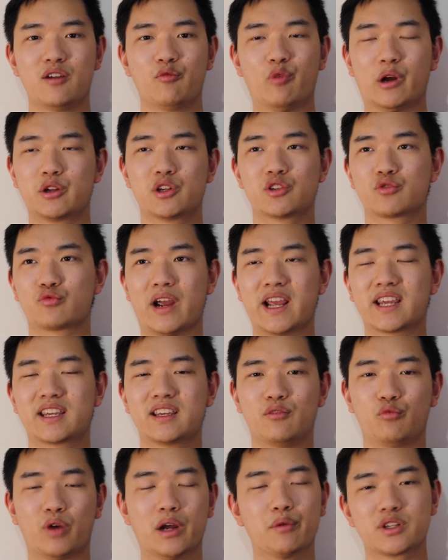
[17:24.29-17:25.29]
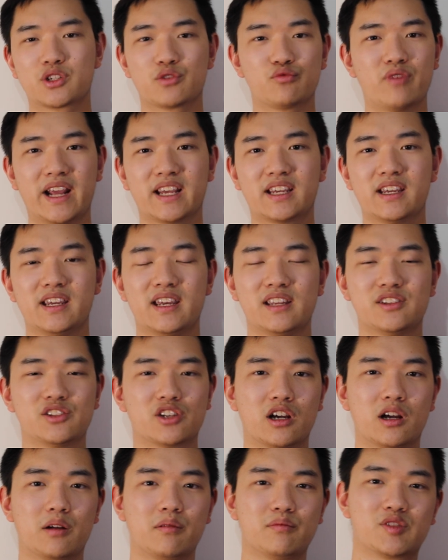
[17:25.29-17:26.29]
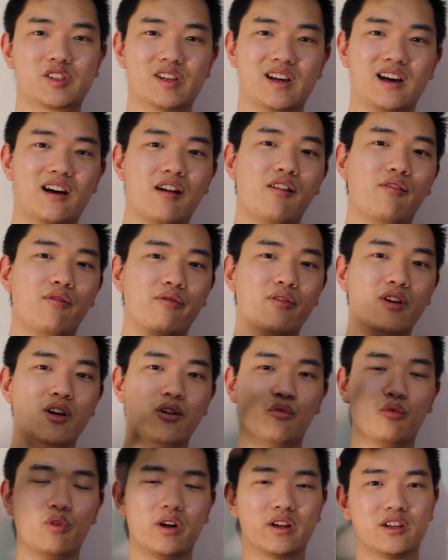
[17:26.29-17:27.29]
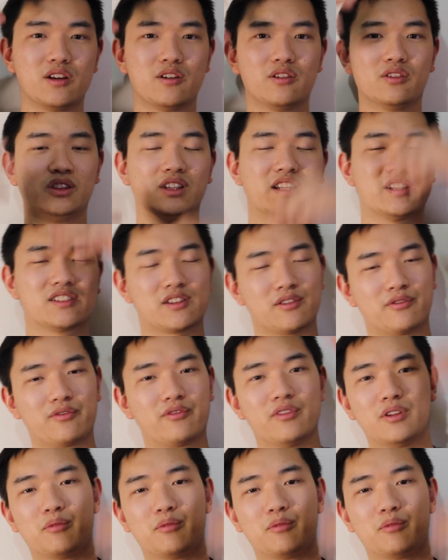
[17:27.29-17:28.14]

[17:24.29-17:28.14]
Where would you rank it? Where would you rank it in terms of what your list of